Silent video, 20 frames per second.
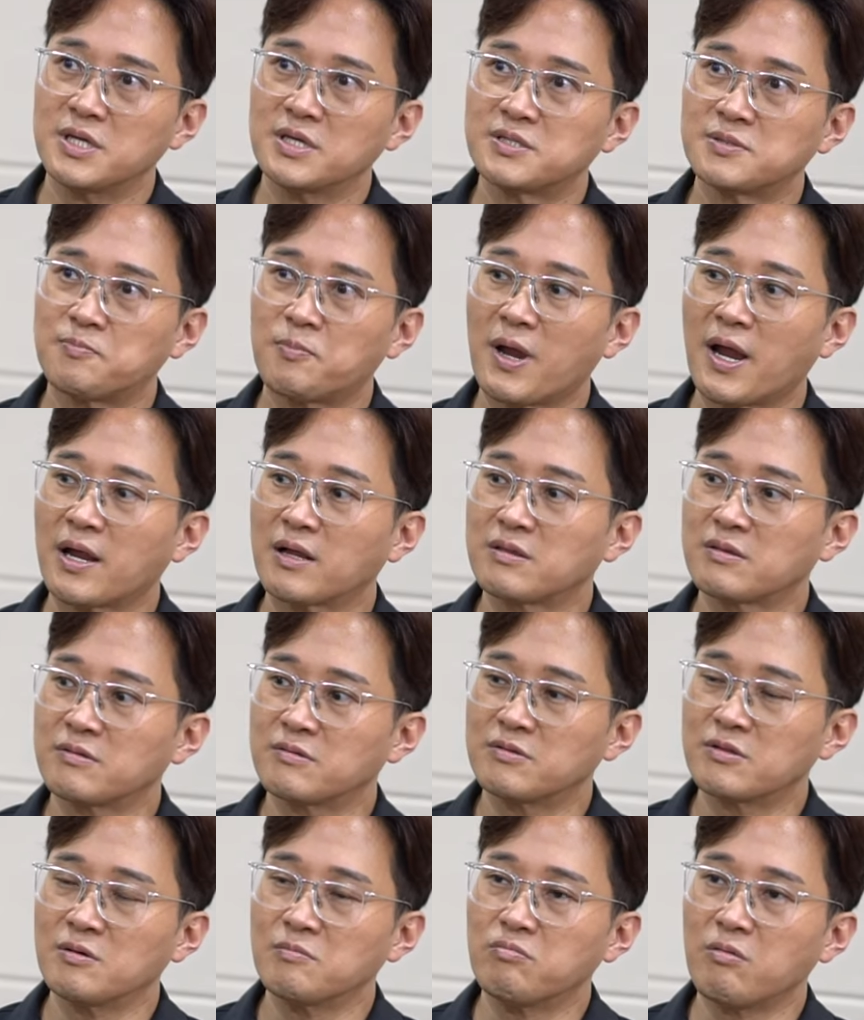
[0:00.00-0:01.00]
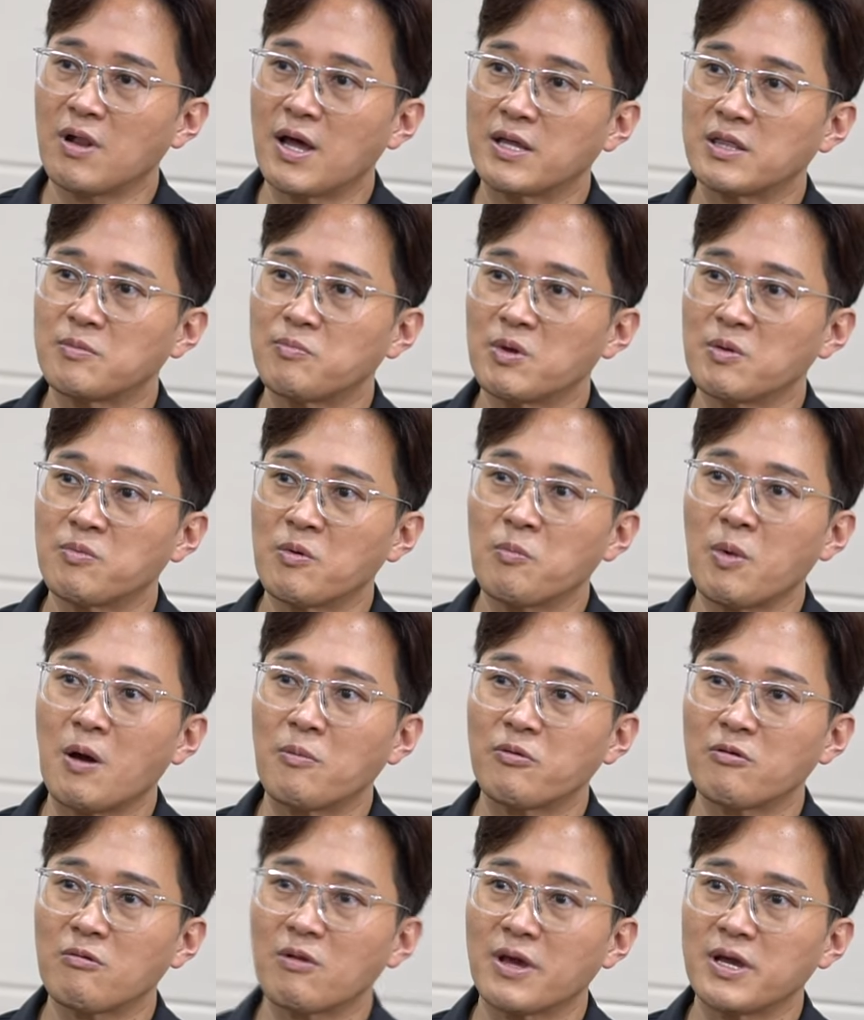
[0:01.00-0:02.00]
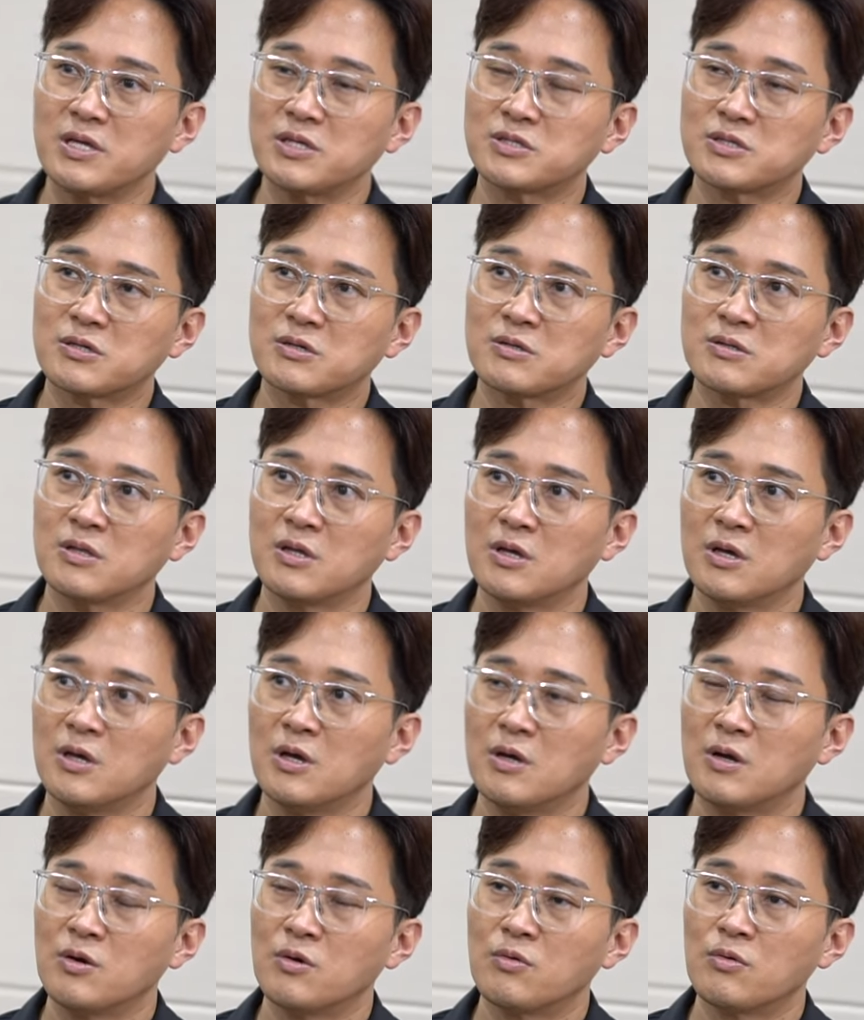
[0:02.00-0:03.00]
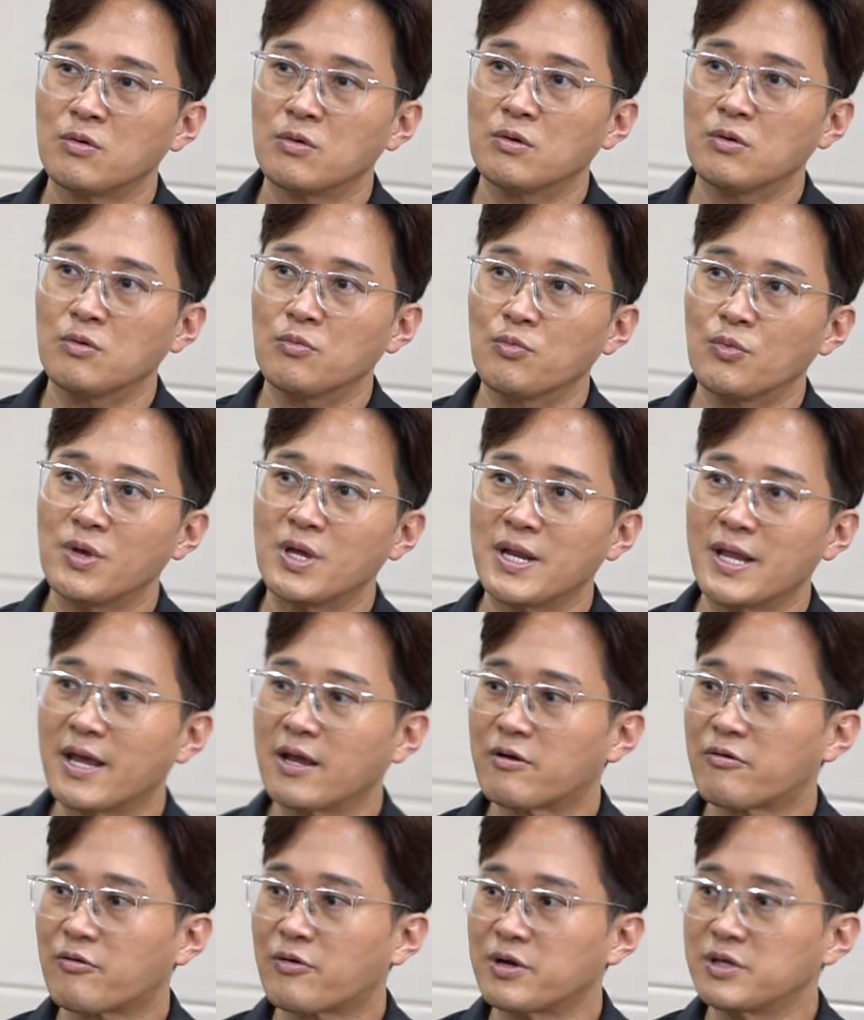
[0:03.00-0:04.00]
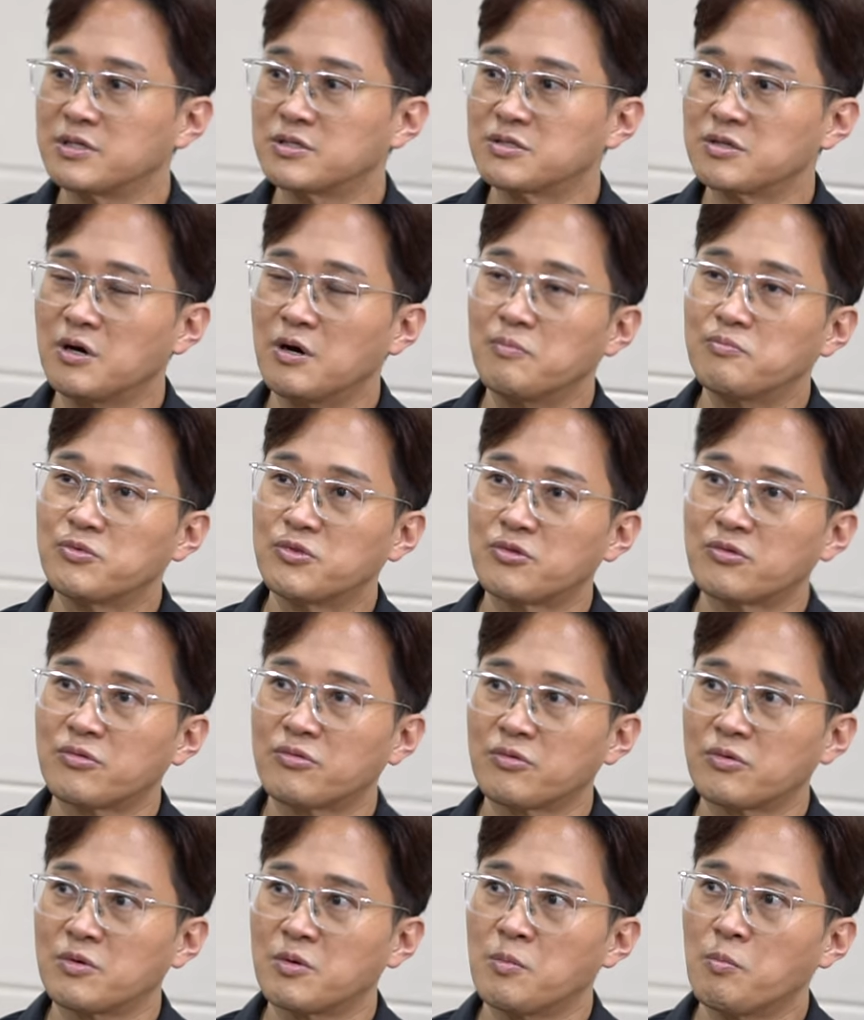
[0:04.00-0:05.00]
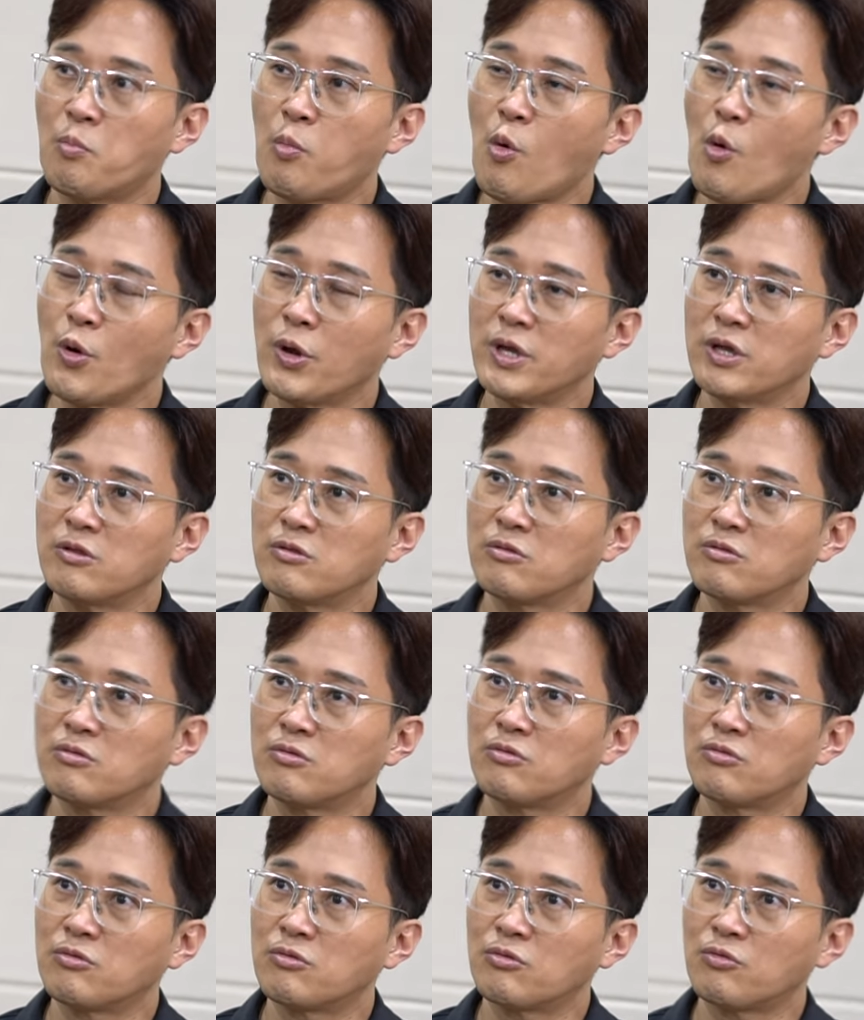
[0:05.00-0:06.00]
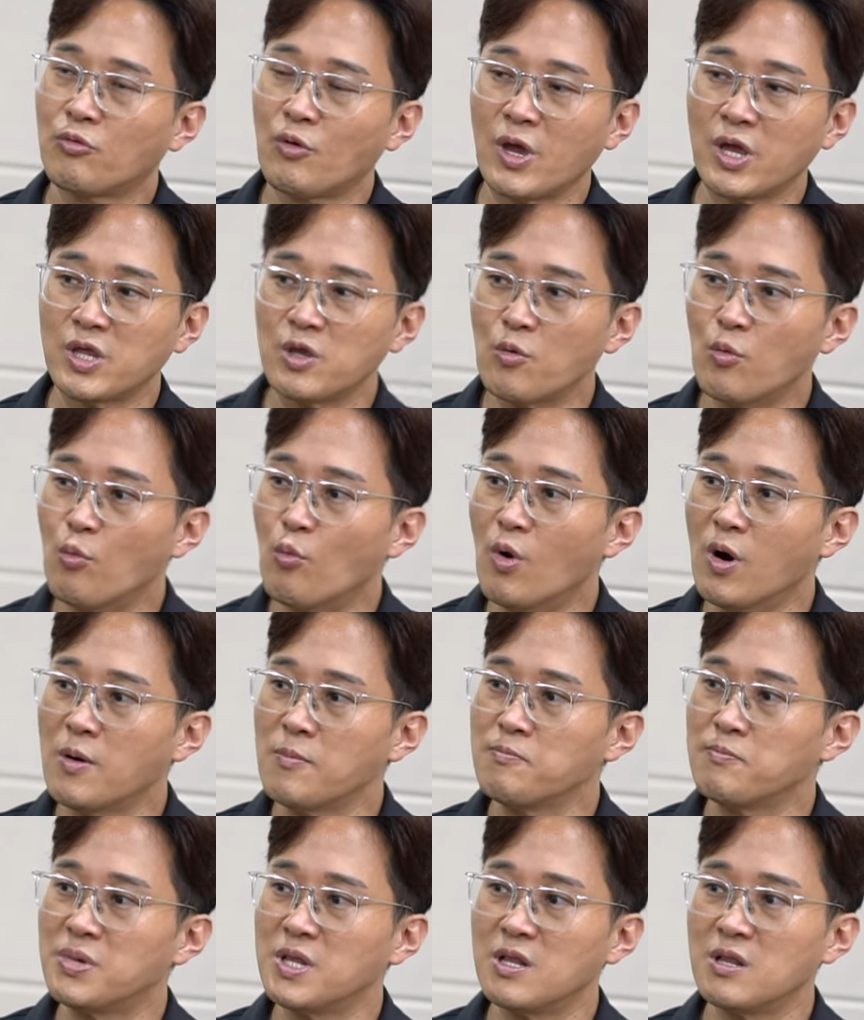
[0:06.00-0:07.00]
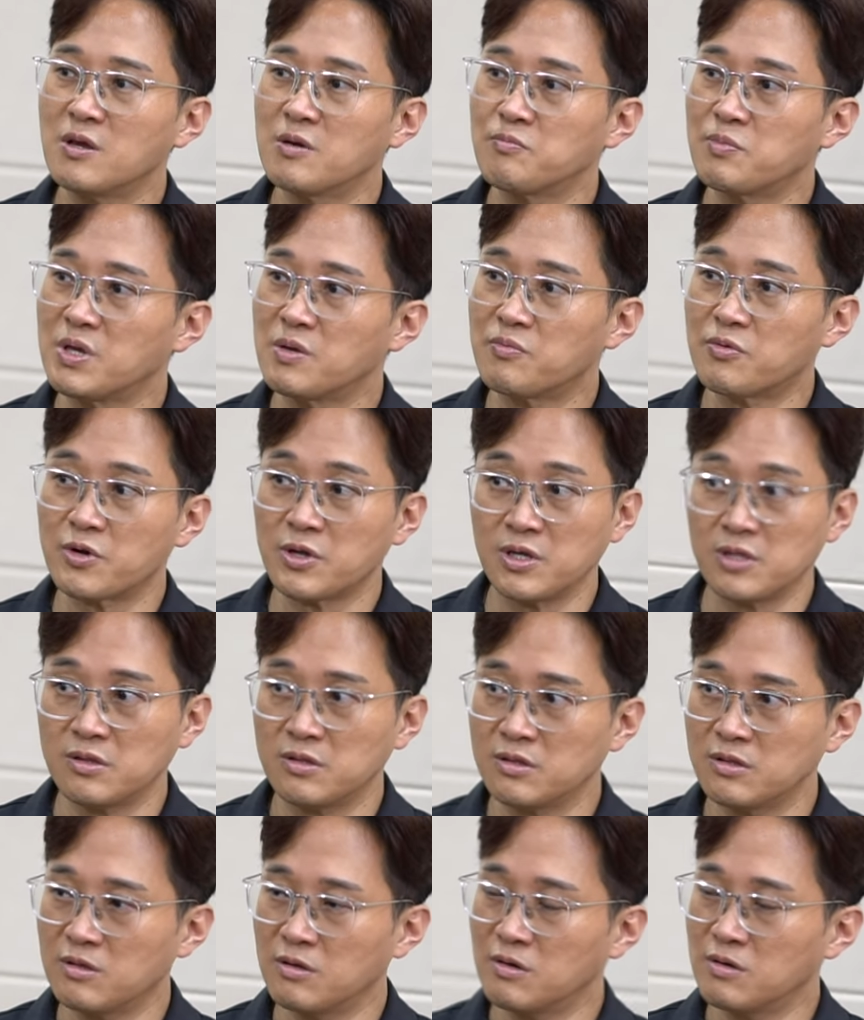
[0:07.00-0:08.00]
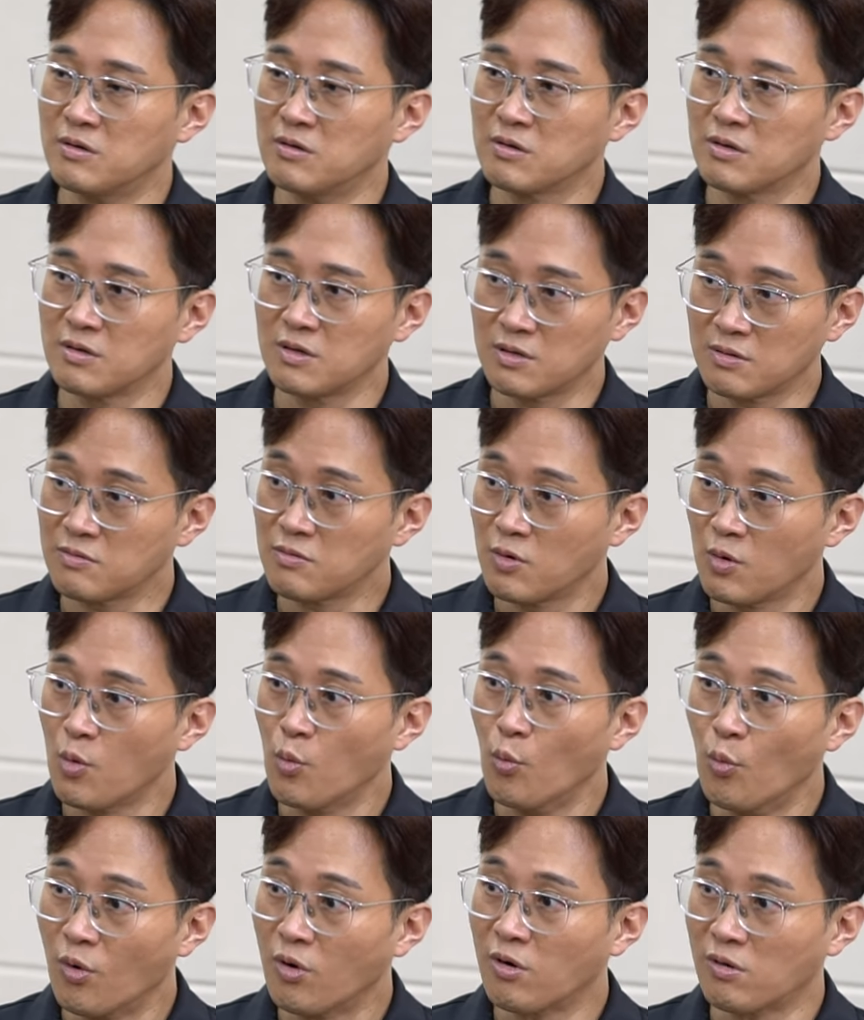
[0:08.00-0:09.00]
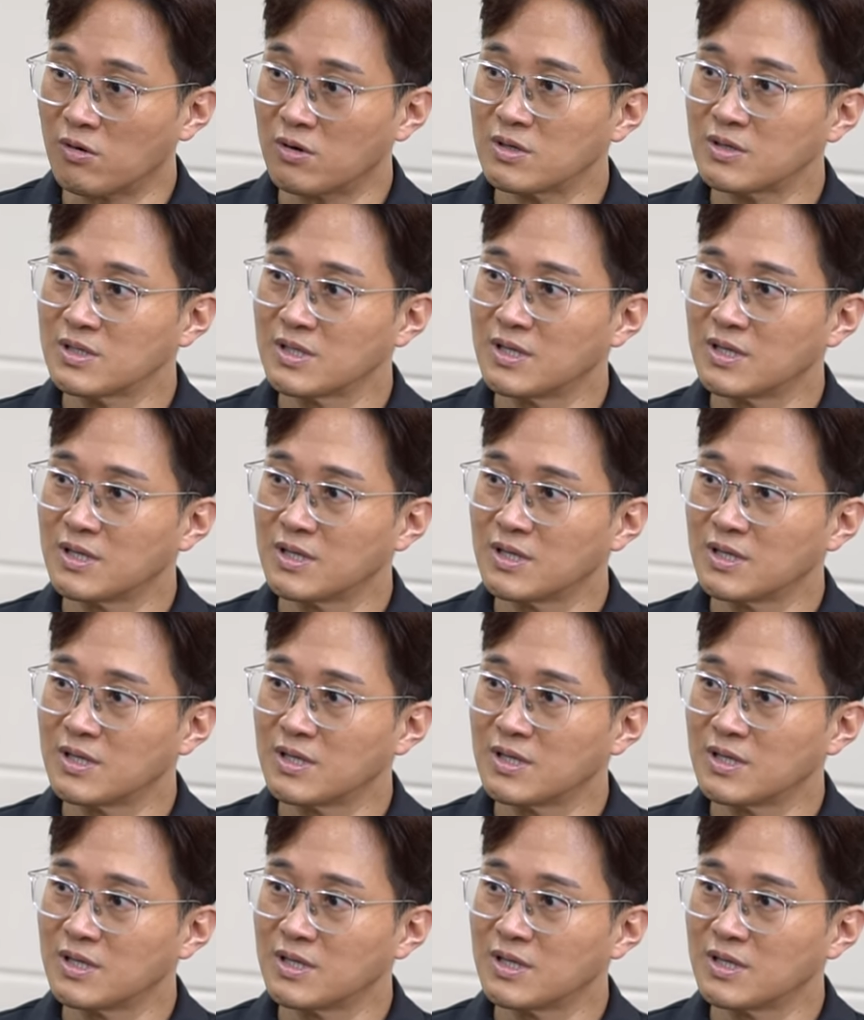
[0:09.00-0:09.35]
expect the blind people population will increase up to 0.21 billion people in the world.